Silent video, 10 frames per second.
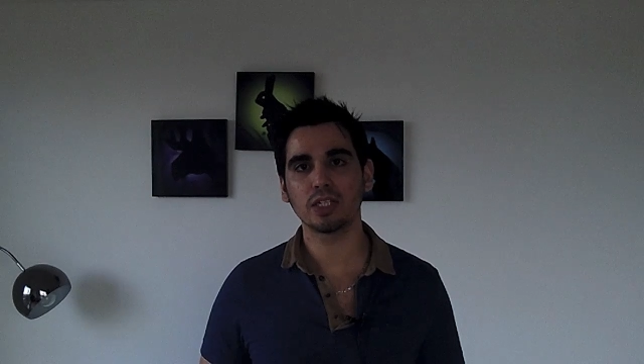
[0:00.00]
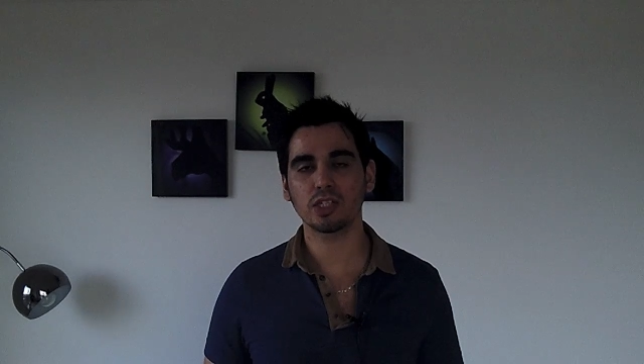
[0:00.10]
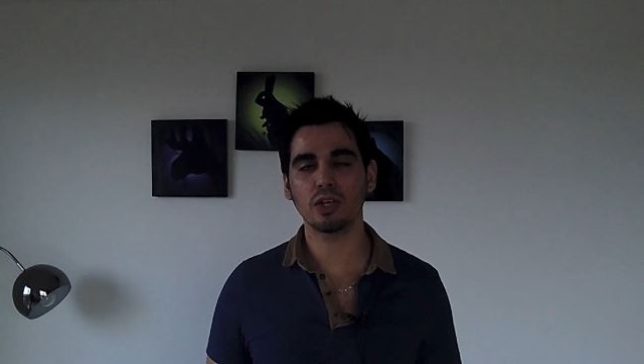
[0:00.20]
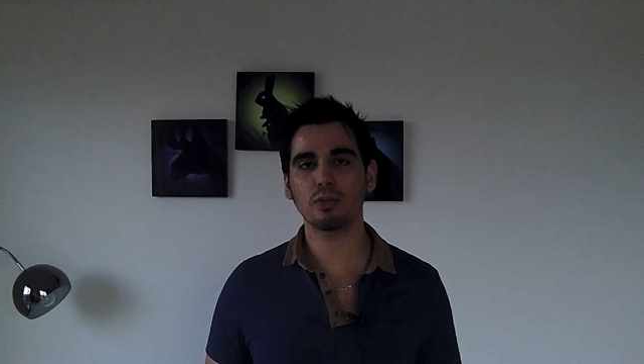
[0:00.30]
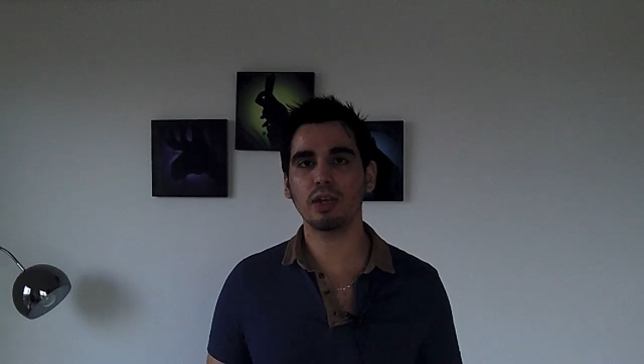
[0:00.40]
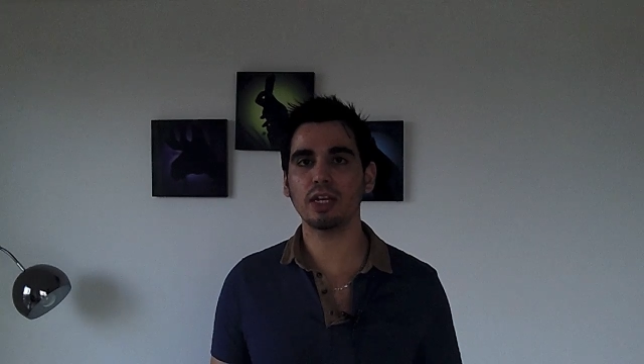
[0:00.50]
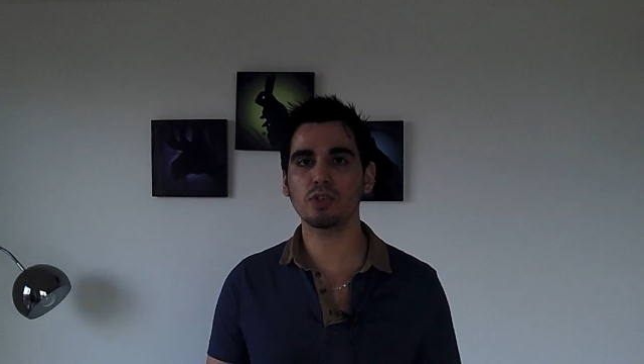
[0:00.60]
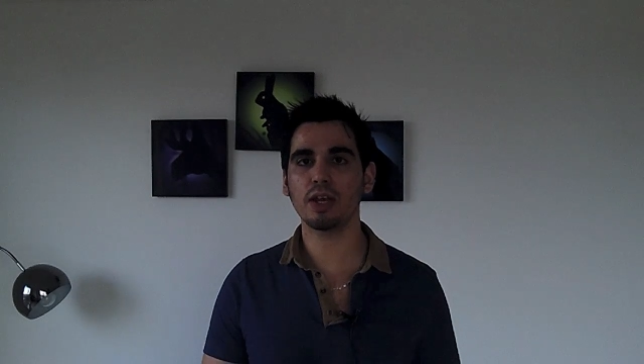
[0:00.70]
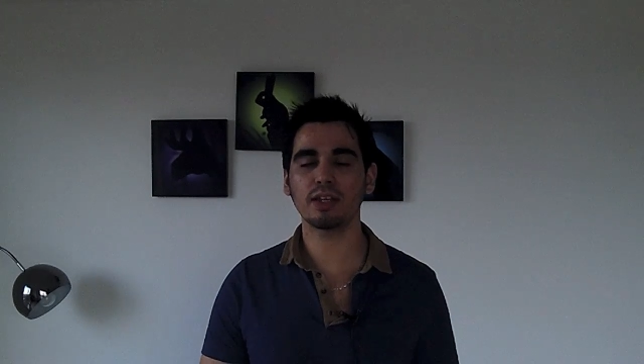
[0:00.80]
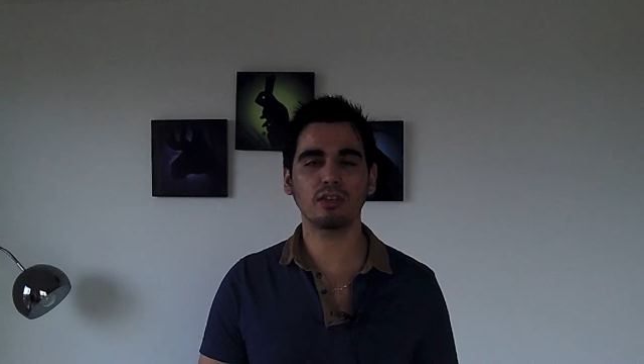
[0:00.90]
So then I
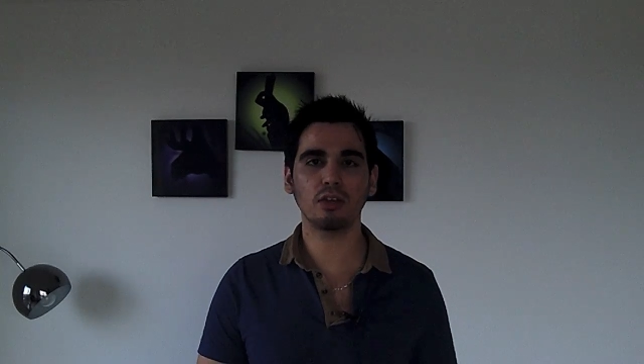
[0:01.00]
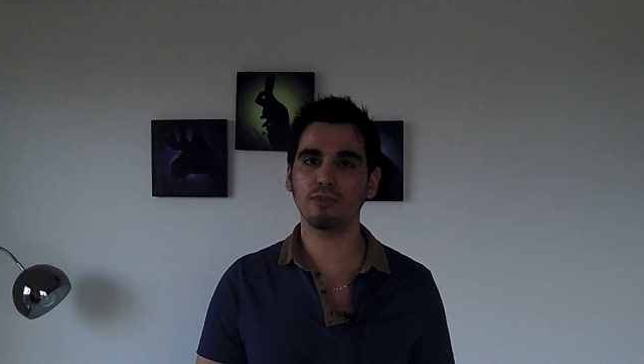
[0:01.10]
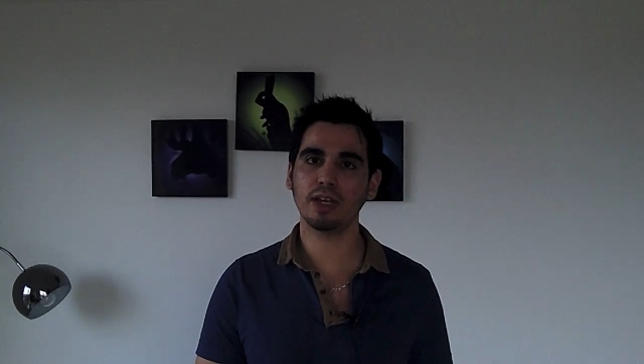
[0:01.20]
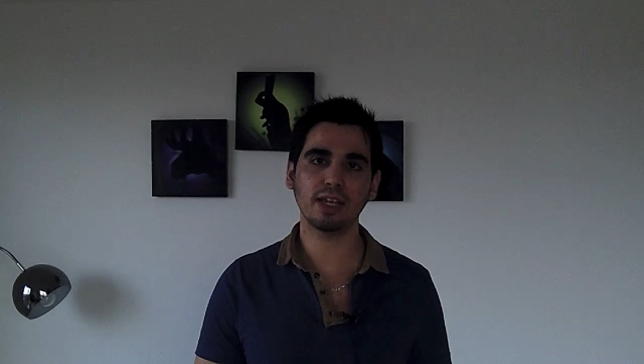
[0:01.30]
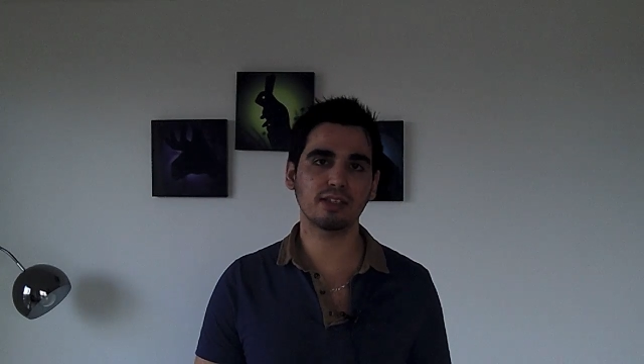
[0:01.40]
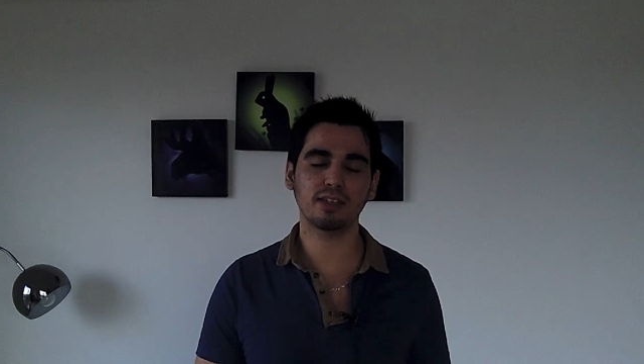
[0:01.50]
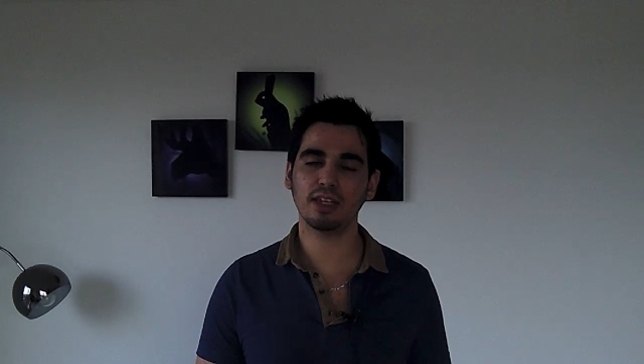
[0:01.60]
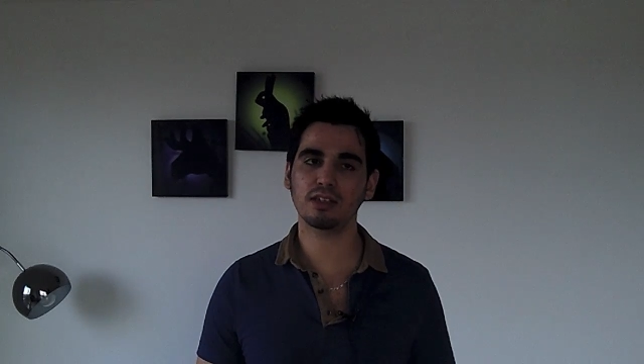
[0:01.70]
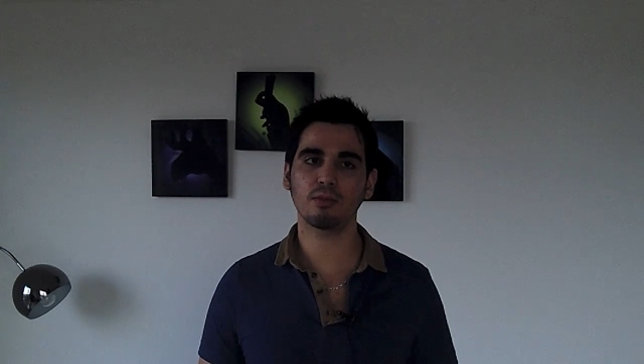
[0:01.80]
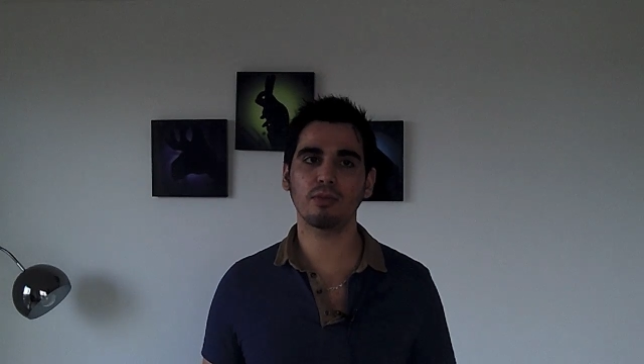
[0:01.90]
tried Dolphin
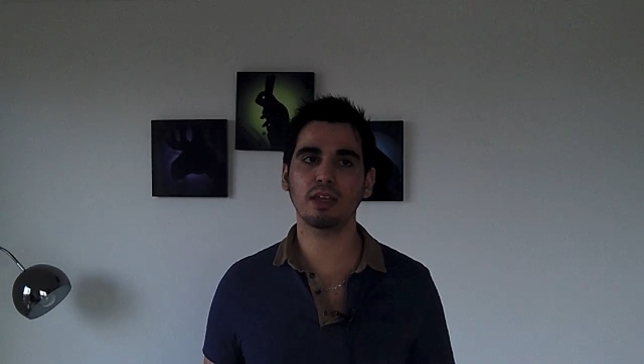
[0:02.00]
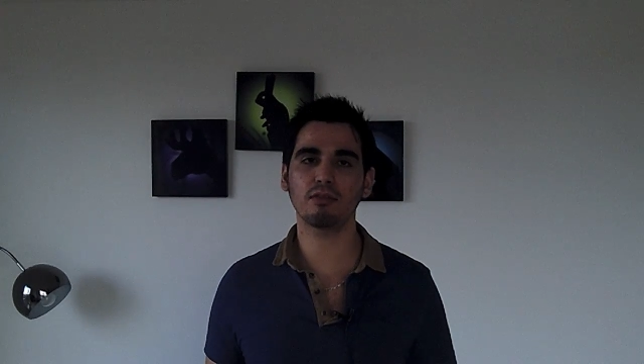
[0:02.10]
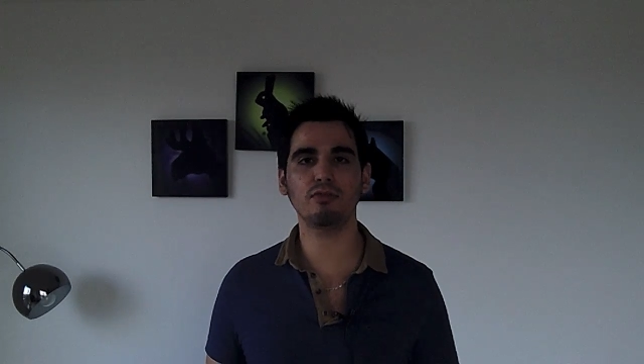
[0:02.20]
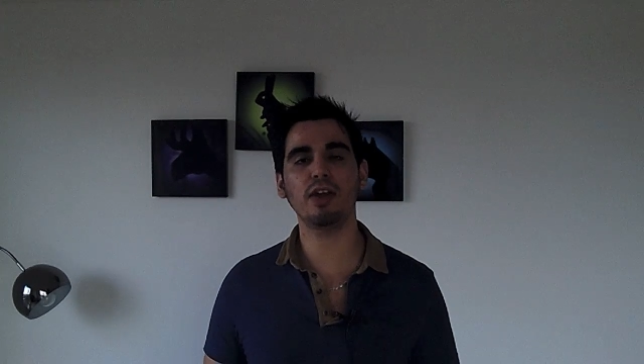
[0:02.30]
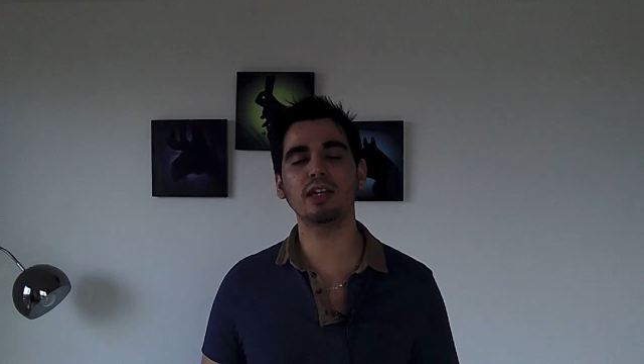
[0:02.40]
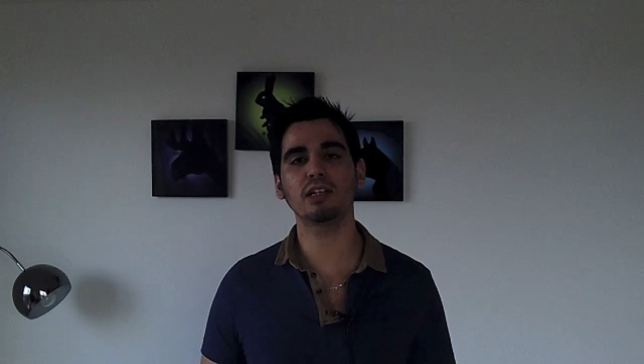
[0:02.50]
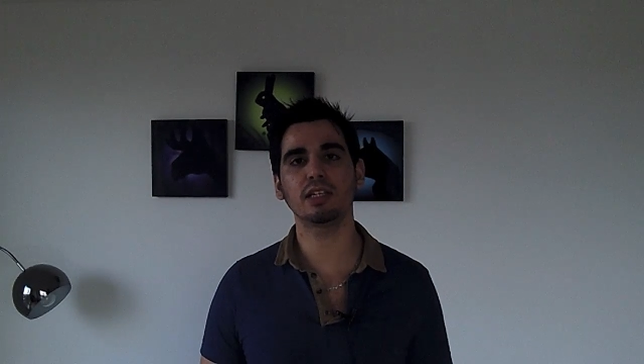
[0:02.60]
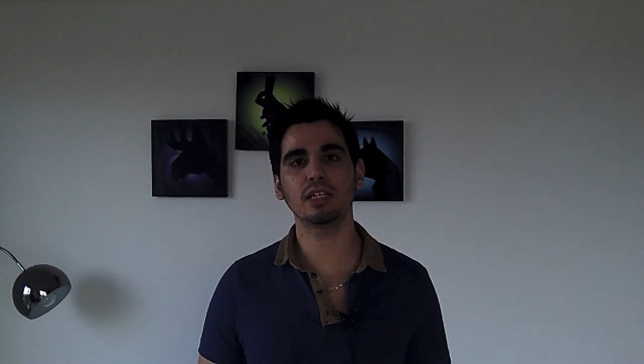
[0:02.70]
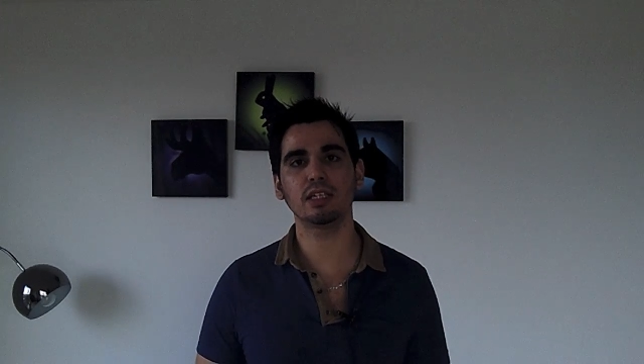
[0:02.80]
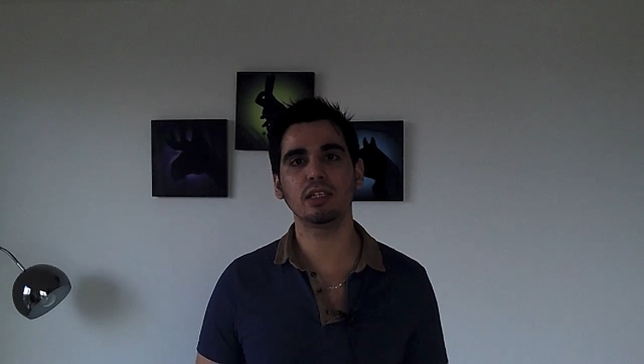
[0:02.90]
HD or something, and
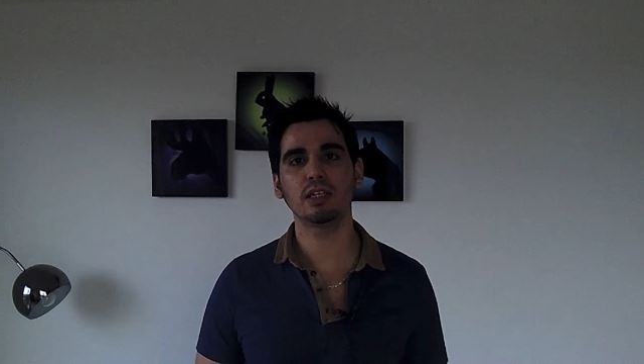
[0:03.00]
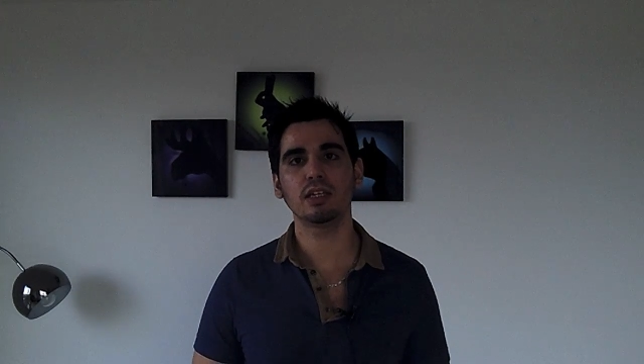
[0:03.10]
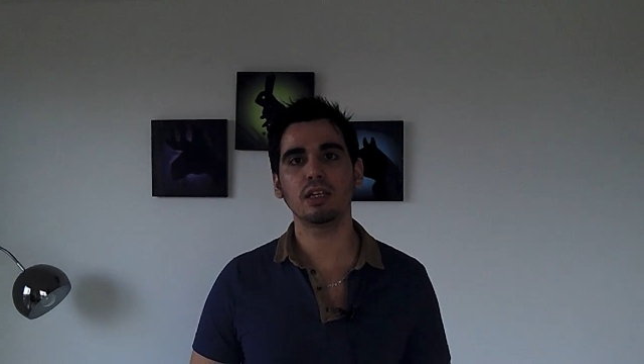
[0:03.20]
finally